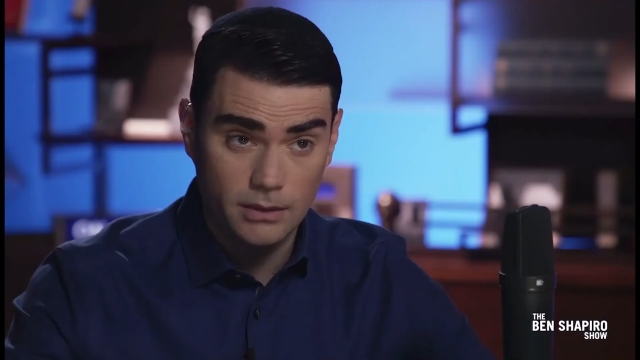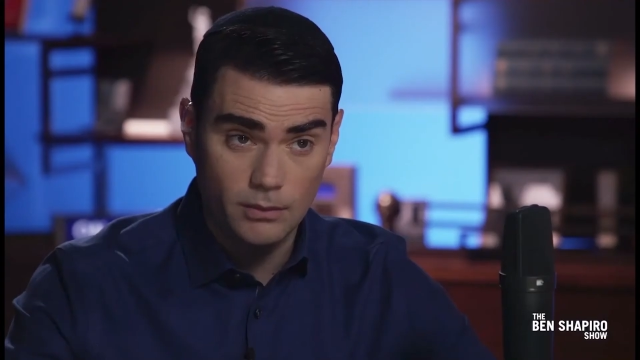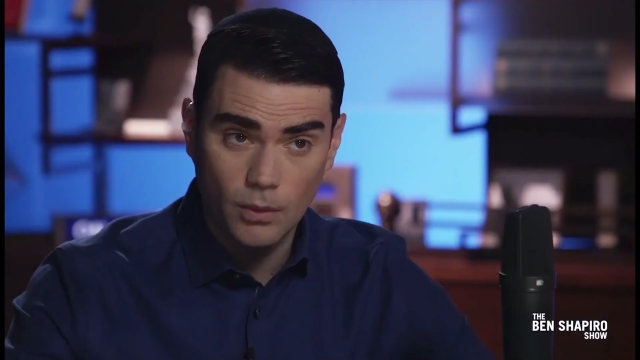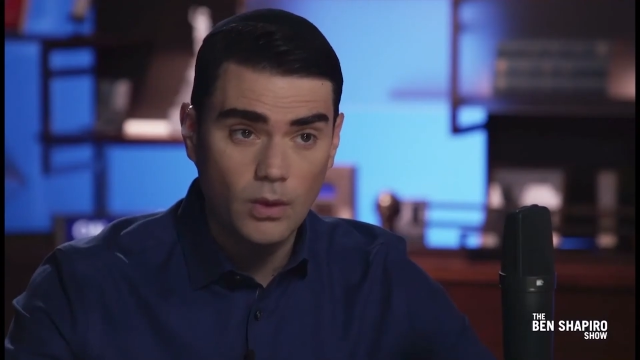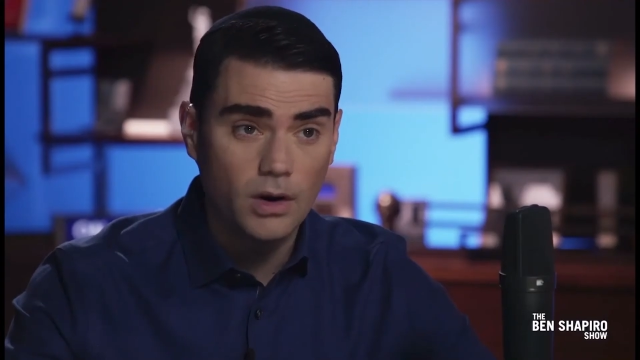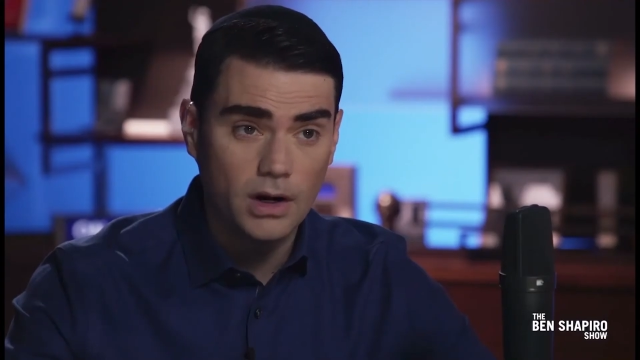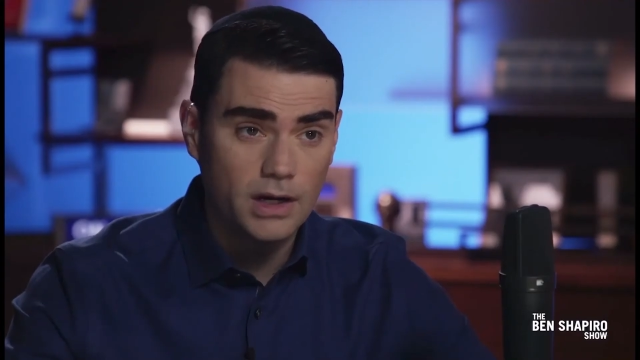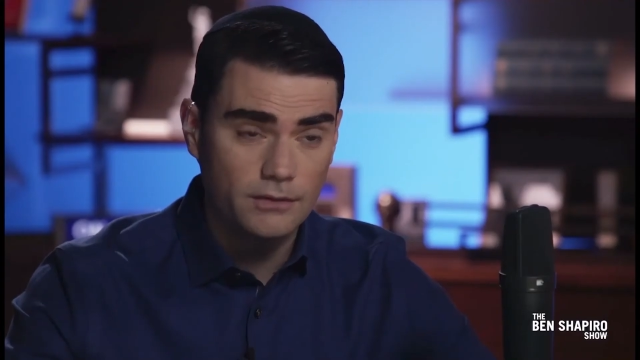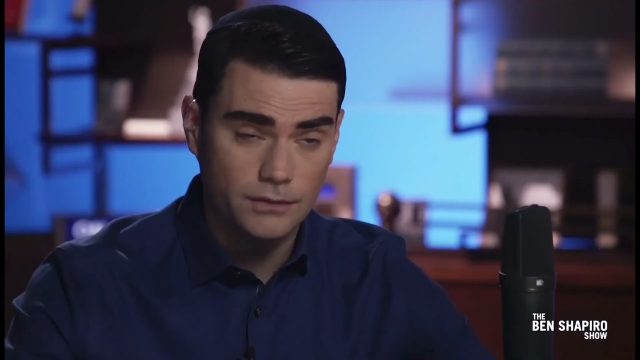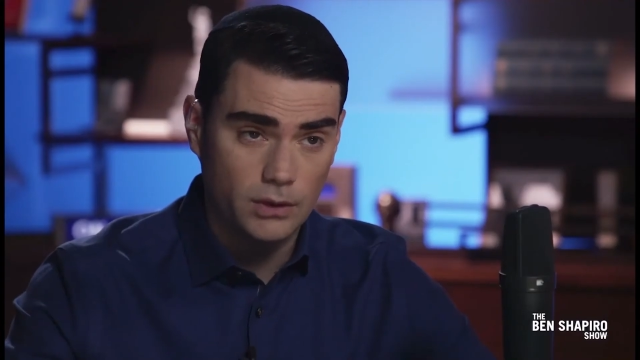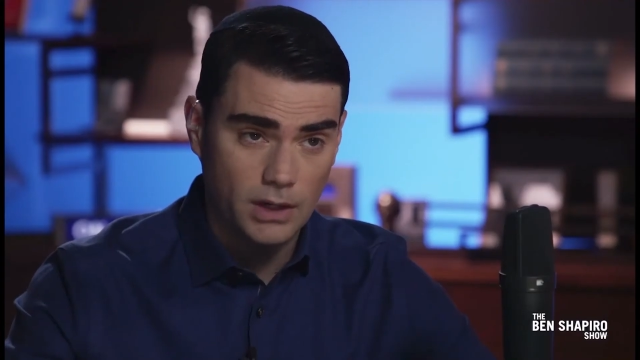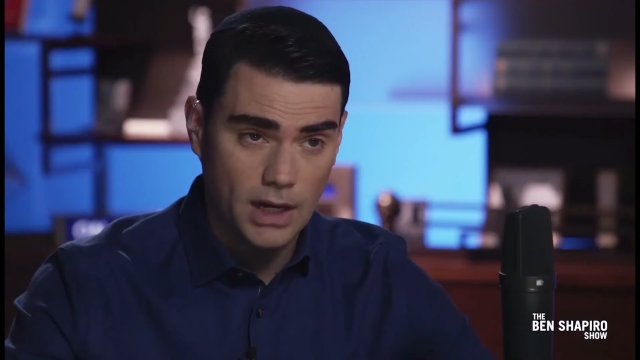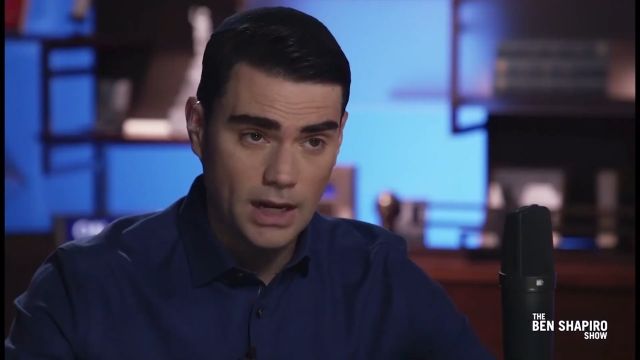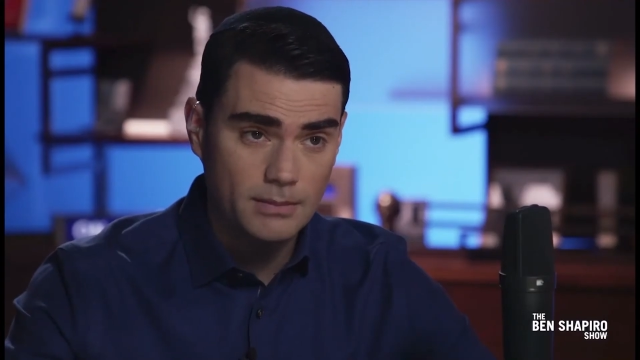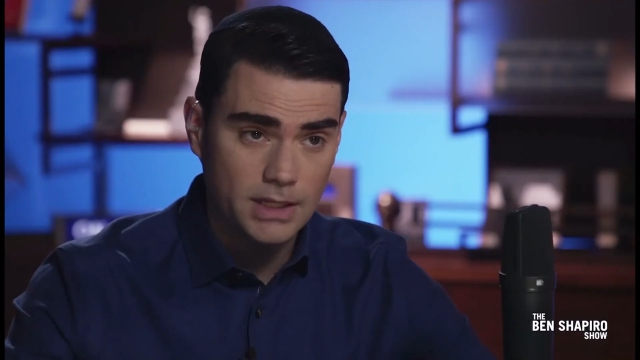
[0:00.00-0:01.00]
war, if
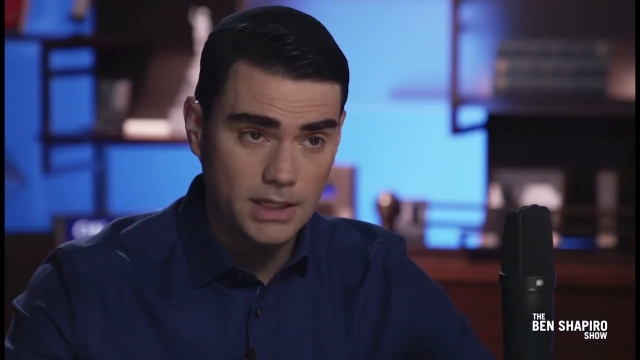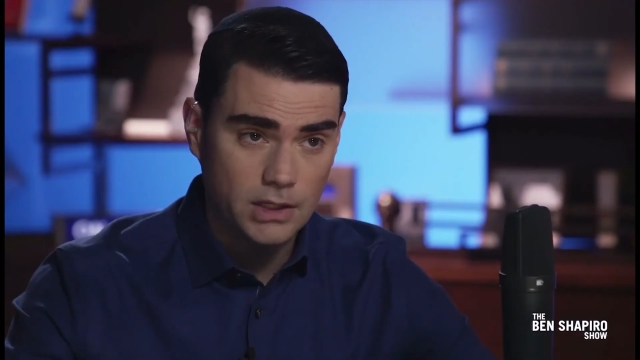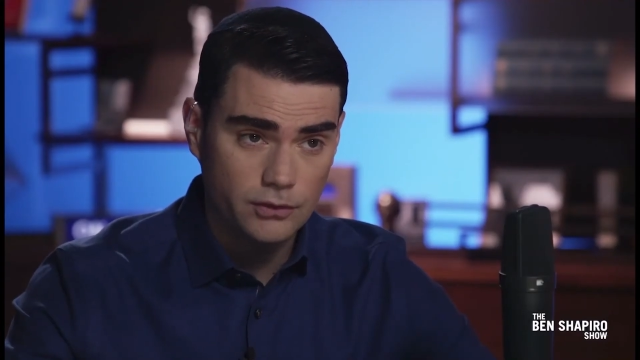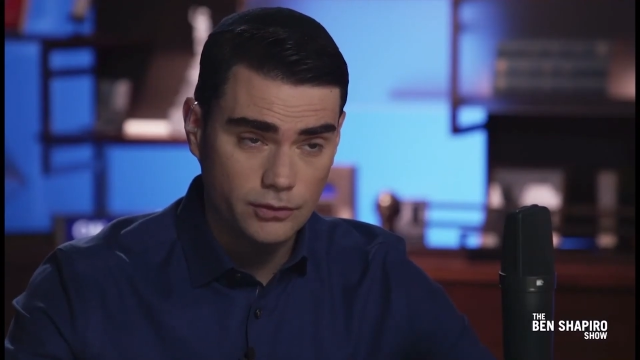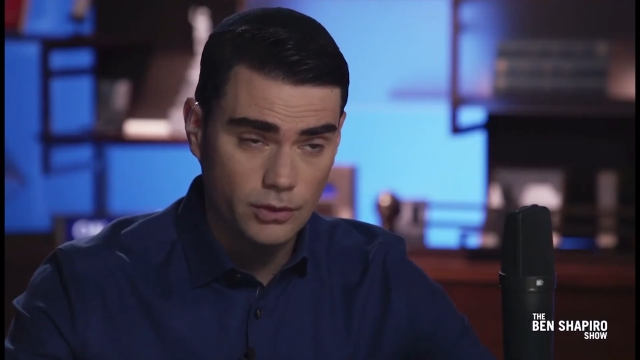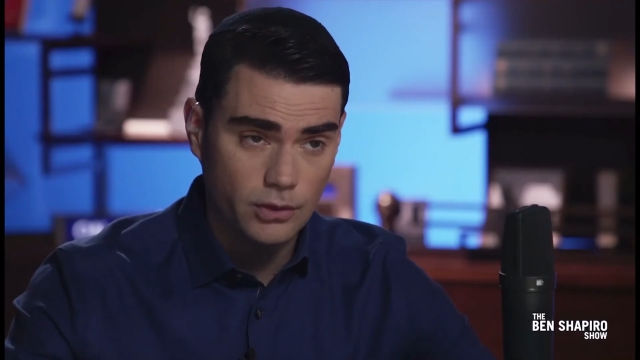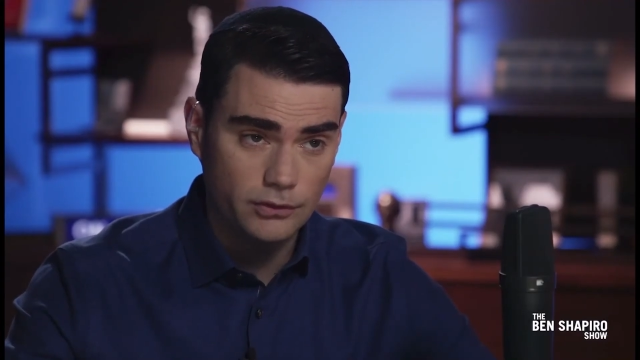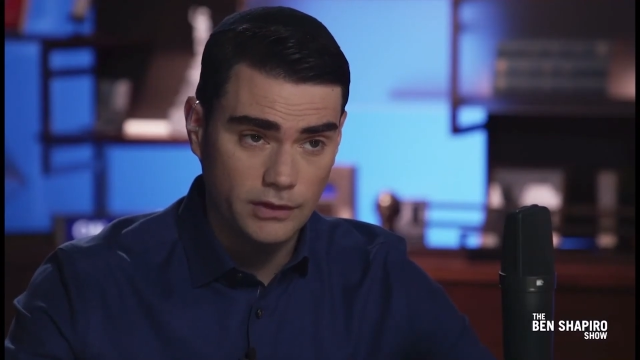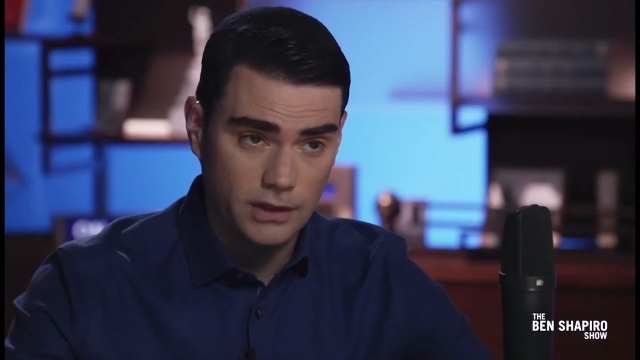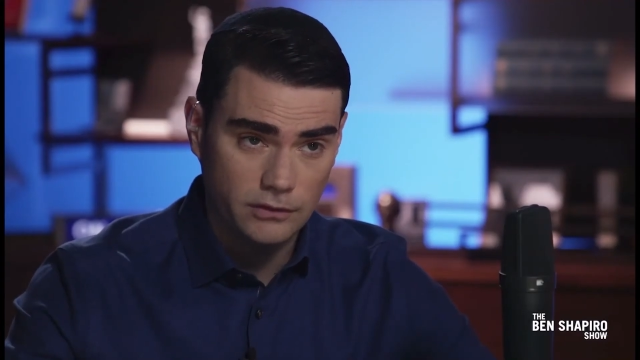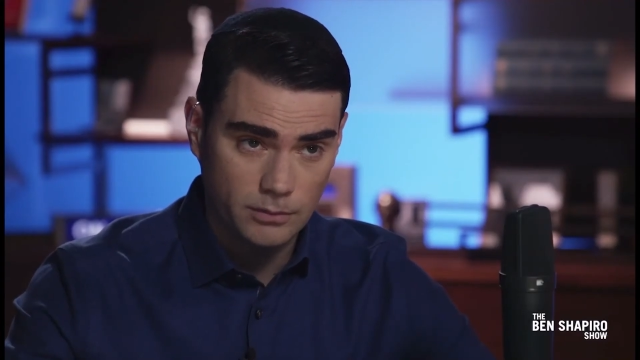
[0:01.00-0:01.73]
your enemy controls a